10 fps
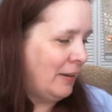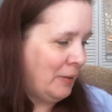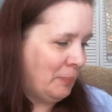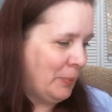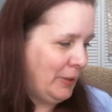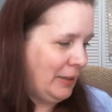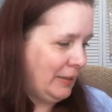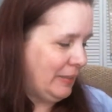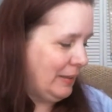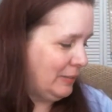on
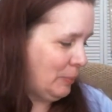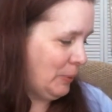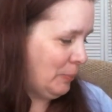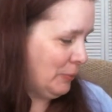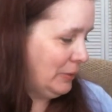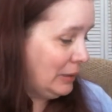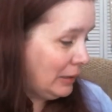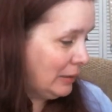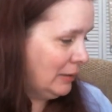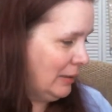putting things that people
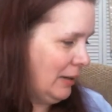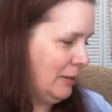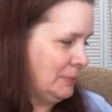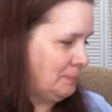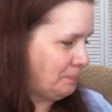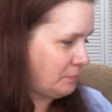need in there